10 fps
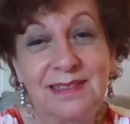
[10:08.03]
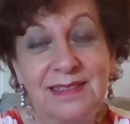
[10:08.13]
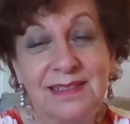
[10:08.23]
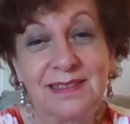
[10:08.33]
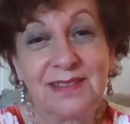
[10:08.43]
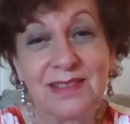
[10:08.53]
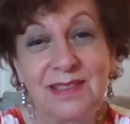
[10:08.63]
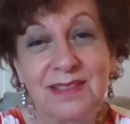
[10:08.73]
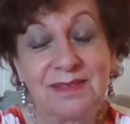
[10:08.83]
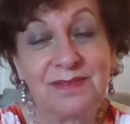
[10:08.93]
And it's
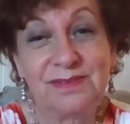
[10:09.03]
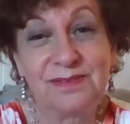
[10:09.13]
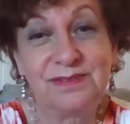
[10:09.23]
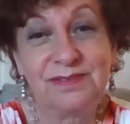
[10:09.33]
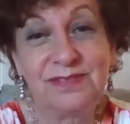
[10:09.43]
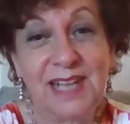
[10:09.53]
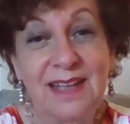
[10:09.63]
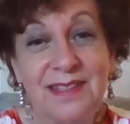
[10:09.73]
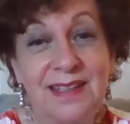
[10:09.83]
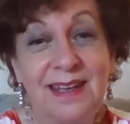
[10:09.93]
just
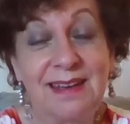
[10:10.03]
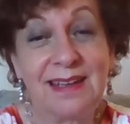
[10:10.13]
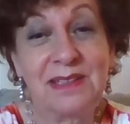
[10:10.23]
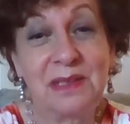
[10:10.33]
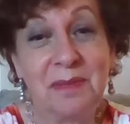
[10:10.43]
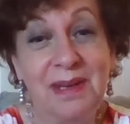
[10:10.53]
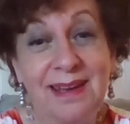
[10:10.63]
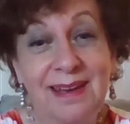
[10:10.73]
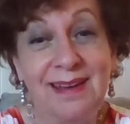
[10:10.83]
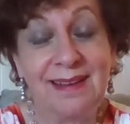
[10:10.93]
fascinating to
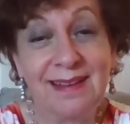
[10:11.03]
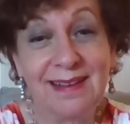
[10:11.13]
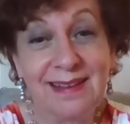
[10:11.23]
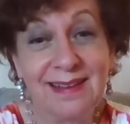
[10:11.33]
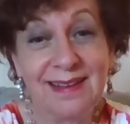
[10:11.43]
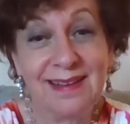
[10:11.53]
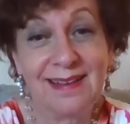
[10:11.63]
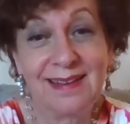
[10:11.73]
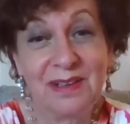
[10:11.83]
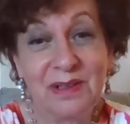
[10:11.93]
me.
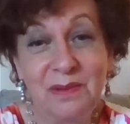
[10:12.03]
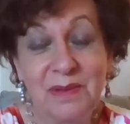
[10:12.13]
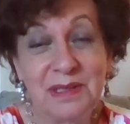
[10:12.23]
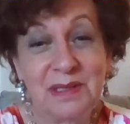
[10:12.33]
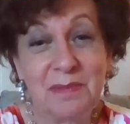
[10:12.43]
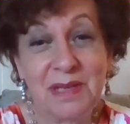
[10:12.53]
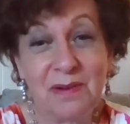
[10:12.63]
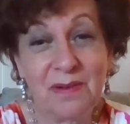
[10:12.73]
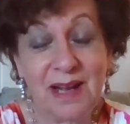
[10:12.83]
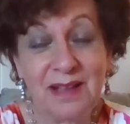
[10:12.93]
Who wants to be
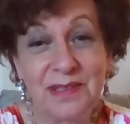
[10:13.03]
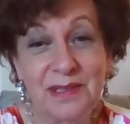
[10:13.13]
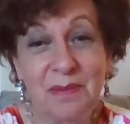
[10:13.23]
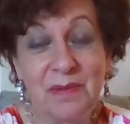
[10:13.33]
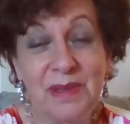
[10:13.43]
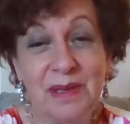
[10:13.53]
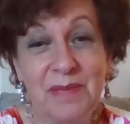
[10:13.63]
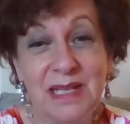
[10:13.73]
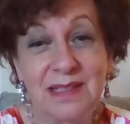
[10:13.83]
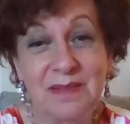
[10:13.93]
around someone that
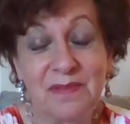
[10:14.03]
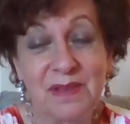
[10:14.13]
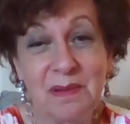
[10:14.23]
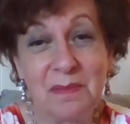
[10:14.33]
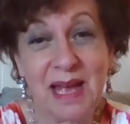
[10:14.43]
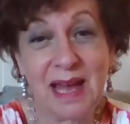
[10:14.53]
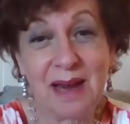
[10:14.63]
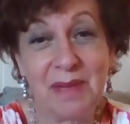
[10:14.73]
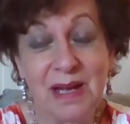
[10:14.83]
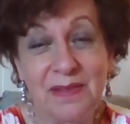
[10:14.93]
makes them feel bad
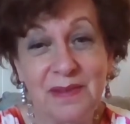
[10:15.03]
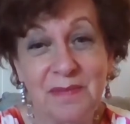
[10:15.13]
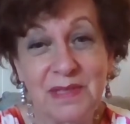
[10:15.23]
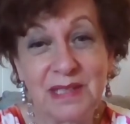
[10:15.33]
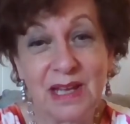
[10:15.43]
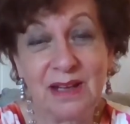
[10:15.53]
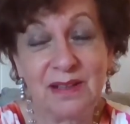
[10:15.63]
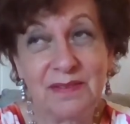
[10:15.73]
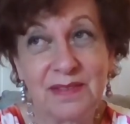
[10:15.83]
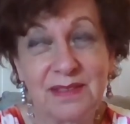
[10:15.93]
about
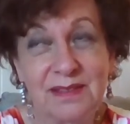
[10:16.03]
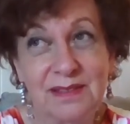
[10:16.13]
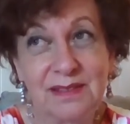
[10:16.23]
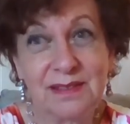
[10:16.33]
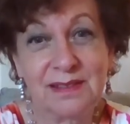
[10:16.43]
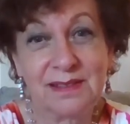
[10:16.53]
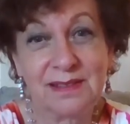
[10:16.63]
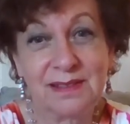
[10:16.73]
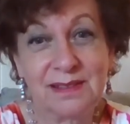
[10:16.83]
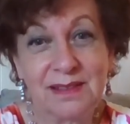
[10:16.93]
themselves?
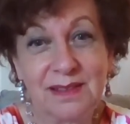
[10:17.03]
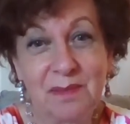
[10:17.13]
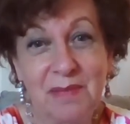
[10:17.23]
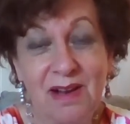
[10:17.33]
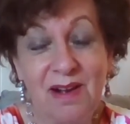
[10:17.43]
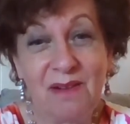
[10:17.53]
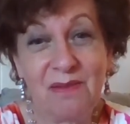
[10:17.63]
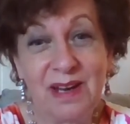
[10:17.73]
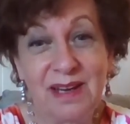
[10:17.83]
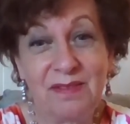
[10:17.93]
They may
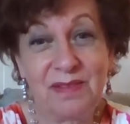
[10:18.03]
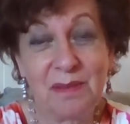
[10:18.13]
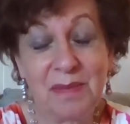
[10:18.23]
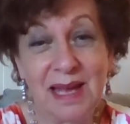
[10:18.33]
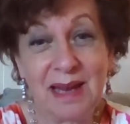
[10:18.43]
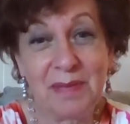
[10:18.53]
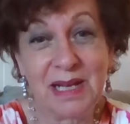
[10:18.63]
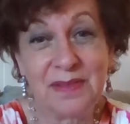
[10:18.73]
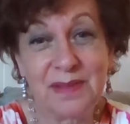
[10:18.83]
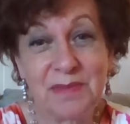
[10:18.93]
already feel bad
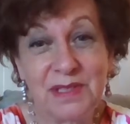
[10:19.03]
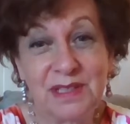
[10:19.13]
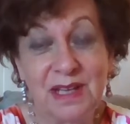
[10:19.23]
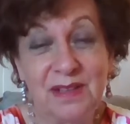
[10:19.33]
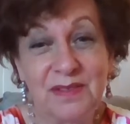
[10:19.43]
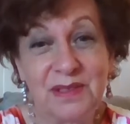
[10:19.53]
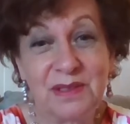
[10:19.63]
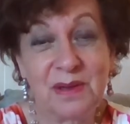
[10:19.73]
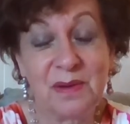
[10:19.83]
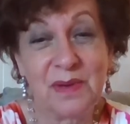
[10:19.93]
about themselves and
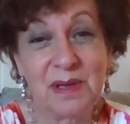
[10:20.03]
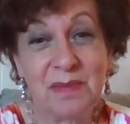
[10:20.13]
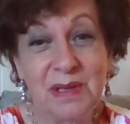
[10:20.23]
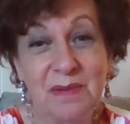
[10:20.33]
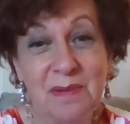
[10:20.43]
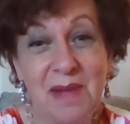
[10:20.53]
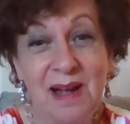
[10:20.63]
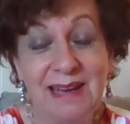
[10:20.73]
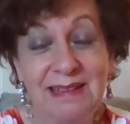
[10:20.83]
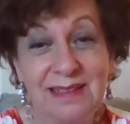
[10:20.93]
don't want to be
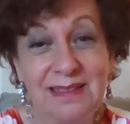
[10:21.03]
reminded.